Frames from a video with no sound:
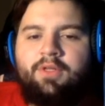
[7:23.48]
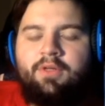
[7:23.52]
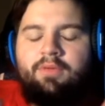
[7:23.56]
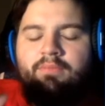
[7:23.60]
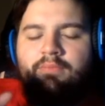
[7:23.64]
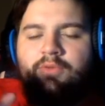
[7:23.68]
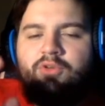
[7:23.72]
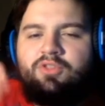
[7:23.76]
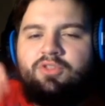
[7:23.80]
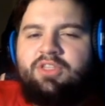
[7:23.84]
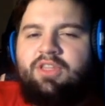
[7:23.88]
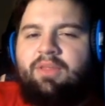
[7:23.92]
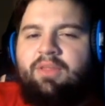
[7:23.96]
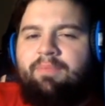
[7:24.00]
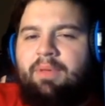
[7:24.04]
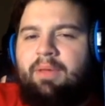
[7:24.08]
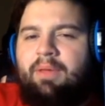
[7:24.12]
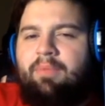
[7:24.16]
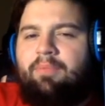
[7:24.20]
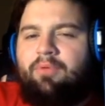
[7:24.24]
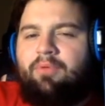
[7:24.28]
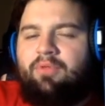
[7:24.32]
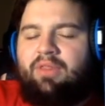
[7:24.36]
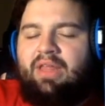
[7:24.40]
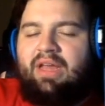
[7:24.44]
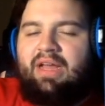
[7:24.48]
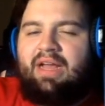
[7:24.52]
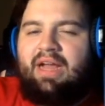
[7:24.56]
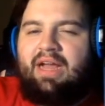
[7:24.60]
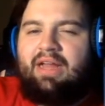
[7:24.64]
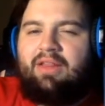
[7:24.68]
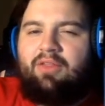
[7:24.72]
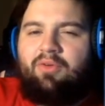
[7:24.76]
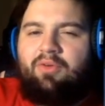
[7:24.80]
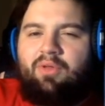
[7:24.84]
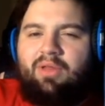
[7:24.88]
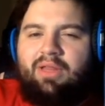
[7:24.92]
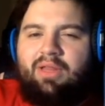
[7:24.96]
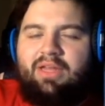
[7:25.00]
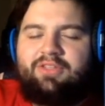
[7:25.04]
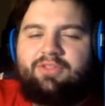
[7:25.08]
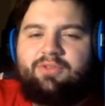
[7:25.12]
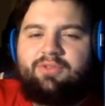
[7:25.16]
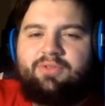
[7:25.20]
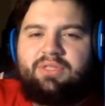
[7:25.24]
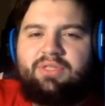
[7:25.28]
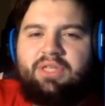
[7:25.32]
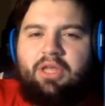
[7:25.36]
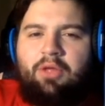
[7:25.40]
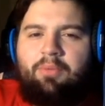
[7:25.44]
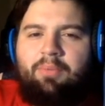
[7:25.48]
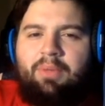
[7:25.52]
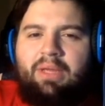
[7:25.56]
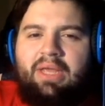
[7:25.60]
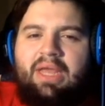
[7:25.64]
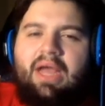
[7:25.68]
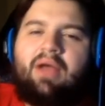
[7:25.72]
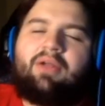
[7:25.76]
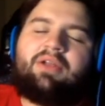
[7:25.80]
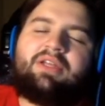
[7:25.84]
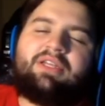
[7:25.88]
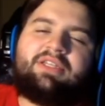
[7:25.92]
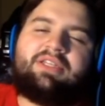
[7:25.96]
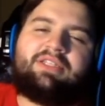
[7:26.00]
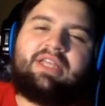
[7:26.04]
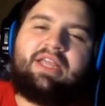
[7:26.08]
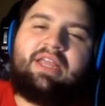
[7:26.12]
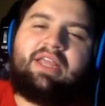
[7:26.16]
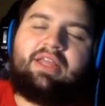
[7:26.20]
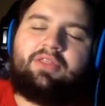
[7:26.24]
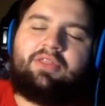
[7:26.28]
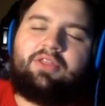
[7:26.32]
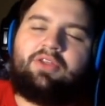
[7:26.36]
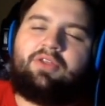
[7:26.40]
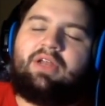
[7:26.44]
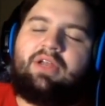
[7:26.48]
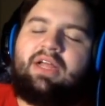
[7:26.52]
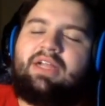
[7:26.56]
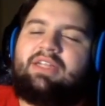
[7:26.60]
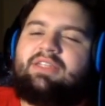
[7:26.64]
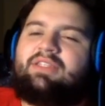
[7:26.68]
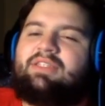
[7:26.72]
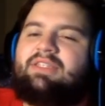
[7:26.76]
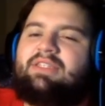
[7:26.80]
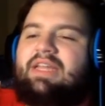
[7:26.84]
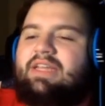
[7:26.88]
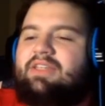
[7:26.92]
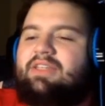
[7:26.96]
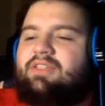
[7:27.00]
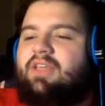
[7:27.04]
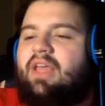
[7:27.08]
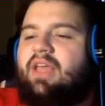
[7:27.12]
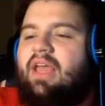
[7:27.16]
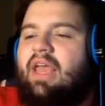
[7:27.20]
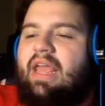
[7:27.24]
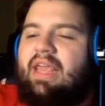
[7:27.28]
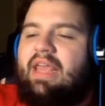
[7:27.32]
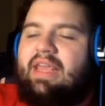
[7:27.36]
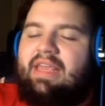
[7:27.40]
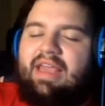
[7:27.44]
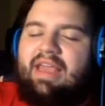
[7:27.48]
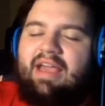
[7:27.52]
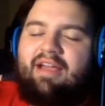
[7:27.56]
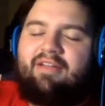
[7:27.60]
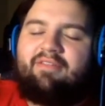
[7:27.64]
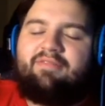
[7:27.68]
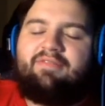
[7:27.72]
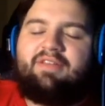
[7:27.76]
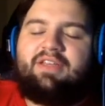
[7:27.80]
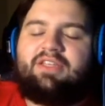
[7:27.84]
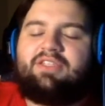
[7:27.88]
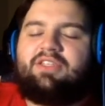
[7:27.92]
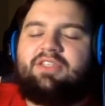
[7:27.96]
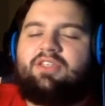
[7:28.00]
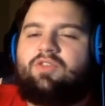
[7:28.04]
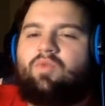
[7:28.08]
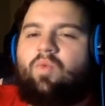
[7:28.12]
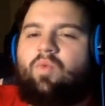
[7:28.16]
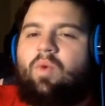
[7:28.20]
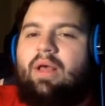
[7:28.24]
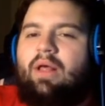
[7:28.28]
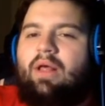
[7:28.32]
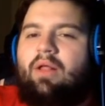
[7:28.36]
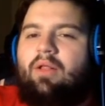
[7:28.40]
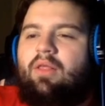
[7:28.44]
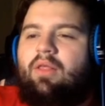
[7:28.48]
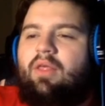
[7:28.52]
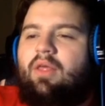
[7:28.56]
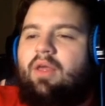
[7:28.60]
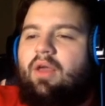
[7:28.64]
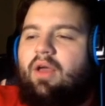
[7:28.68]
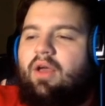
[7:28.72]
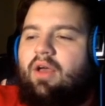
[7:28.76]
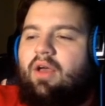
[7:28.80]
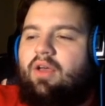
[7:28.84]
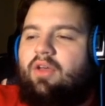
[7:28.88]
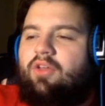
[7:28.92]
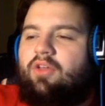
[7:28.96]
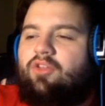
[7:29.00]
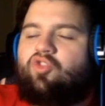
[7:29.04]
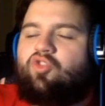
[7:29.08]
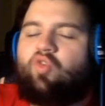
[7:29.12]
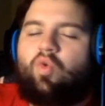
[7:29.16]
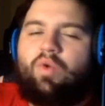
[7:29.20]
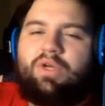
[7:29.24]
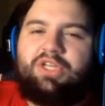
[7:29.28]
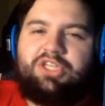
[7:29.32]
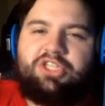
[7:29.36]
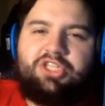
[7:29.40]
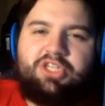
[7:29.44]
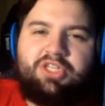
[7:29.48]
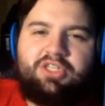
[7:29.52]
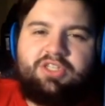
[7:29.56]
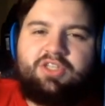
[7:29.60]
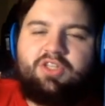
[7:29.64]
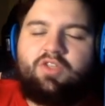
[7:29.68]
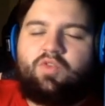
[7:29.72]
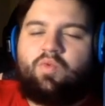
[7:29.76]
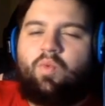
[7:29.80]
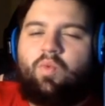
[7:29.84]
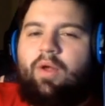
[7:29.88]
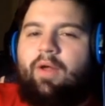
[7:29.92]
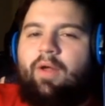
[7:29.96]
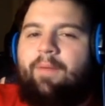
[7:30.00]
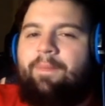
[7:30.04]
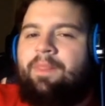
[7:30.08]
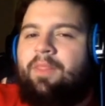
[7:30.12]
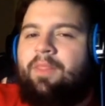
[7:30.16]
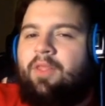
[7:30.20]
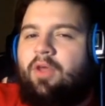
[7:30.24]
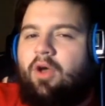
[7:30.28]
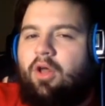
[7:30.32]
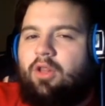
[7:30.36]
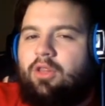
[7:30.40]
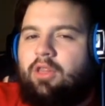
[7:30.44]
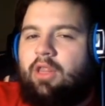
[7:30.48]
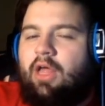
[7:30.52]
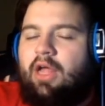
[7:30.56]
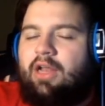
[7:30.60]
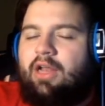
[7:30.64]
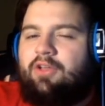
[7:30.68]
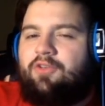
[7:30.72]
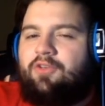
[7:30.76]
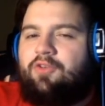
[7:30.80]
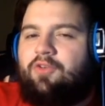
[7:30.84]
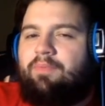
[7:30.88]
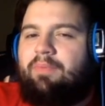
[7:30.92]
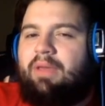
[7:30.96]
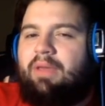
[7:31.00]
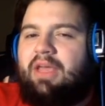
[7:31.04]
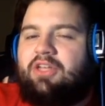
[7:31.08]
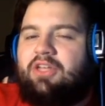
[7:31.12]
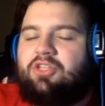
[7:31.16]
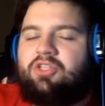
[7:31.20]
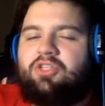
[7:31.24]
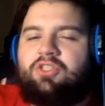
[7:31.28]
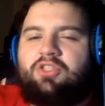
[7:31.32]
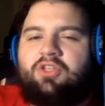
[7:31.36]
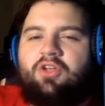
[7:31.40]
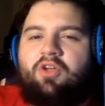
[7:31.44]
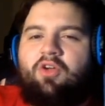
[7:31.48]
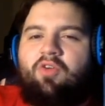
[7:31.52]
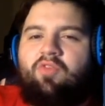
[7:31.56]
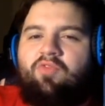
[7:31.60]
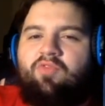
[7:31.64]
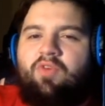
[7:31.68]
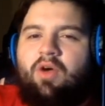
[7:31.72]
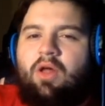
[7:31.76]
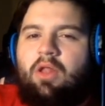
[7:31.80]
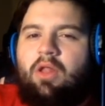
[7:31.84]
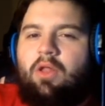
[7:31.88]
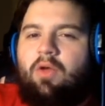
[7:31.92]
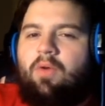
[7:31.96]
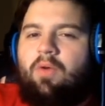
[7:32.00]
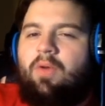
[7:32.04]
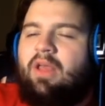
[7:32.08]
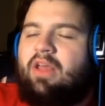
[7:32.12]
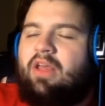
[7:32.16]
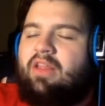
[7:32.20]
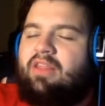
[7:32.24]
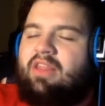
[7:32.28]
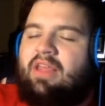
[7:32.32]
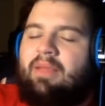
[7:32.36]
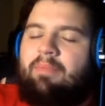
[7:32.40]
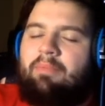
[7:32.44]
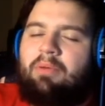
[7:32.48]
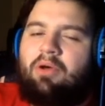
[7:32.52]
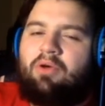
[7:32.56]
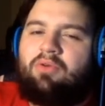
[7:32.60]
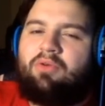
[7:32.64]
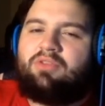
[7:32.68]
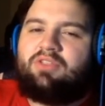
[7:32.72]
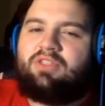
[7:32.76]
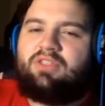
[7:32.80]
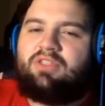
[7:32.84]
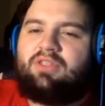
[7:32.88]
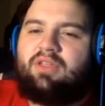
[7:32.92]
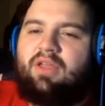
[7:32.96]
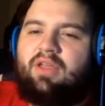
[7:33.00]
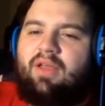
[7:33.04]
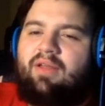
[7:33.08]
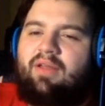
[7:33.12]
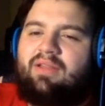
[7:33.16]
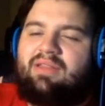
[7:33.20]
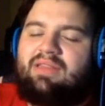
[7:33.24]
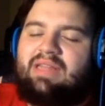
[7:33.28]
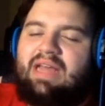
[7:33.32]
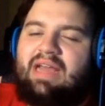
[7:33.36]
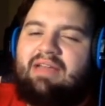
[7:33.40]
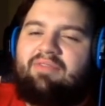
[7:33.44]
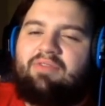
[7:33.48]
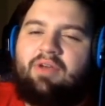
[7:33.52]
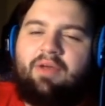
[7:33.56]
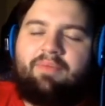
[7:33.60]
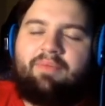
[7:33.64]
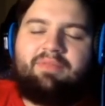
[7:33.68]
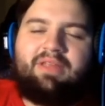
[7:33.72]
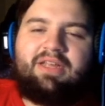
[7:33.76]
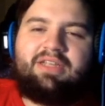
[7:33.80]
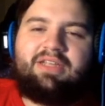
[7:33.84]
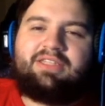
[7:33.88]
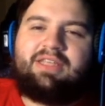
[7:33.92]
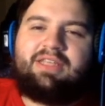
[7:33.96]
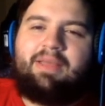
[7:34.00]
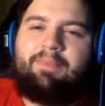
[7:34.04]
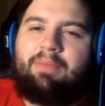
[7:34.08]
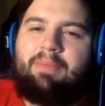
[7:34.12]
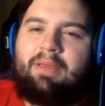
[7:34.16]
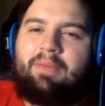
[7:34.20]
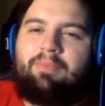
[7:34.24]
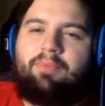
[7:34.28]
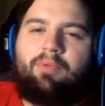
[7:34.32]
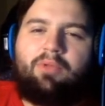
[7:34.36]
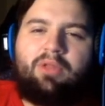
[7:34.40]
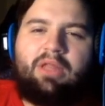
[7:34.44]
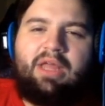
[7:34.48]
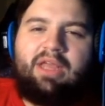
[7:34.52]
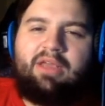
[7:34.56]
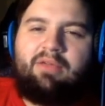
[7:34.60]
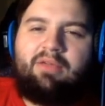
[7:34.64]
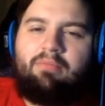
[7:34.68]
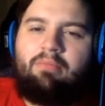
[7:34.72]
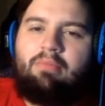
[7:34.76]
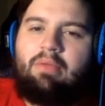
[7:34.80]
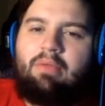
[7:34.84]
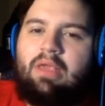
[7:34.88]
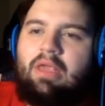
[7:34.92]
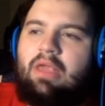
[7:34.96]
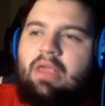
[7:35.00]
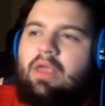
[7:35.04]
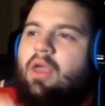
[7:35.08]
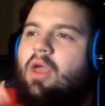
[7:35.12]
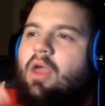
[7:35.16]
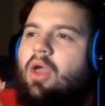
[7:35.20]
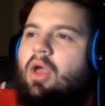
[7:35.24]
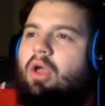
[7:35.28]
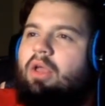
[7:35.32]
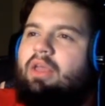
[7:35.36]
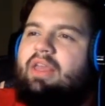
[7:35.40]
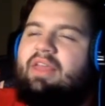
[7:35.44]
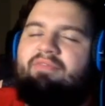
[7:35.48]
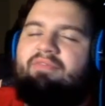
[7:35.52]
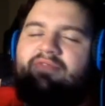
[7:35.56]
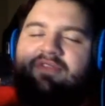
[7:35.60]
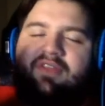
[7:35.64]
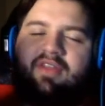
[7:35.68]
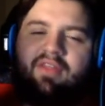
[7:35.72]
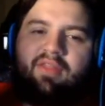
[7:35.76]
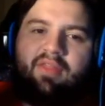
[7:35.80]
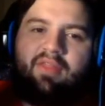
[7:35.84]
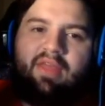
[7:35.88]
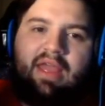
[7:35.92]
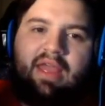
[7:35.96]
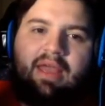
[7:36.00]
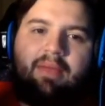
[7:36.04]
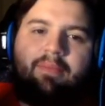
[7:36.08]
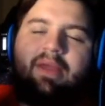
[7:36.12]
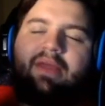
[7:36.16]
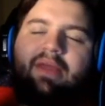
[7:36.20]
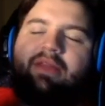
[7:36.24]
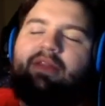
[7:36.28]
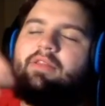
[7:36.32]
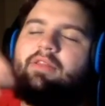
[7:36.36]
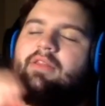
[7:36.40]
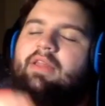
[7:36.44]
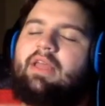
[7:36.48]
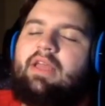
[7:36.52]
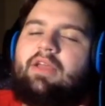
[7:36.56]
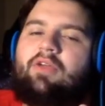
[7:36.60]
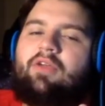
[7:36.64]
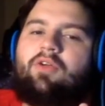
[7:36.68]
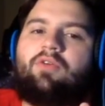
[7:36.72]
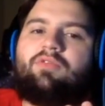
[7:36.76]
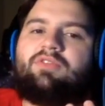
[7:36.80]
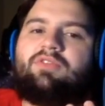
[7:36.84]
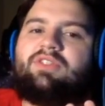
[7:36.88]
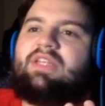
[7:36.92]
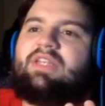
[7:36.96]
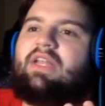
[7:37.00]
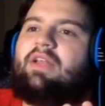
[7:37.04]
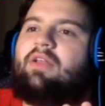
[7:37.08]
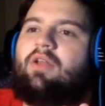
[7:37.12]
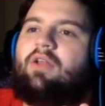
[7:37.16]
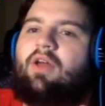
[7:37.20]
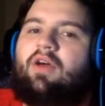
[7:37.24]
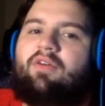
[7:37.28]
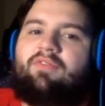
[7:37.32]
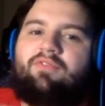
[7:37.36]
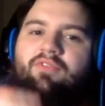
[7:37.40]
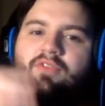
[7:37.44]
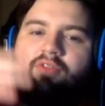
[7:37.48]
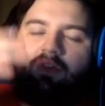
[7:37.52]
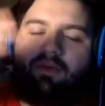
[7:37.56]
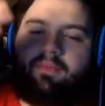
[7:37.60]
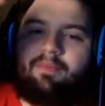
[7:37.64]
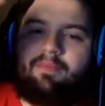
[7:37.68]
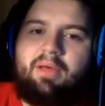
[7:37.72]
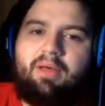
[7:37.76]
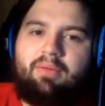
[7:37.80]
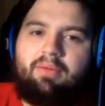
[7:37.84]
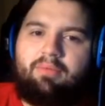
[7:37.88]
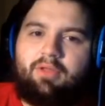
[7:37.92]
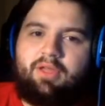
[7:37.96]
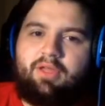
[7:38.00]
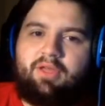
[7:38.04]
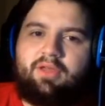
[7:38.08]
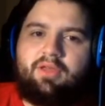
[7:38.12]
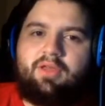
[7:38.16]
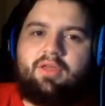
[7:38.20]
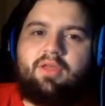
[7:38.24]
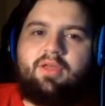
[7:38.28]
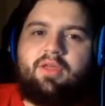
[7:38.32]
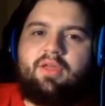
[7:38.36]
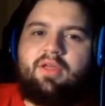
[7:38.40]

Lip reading: Most of the people that Kylo Collector is helping out is in the United States. Yakface as well, Toy Shiz as well. A lot of good pages to go follow. They post live updates that people like me give to them, and then they go send it off to the public,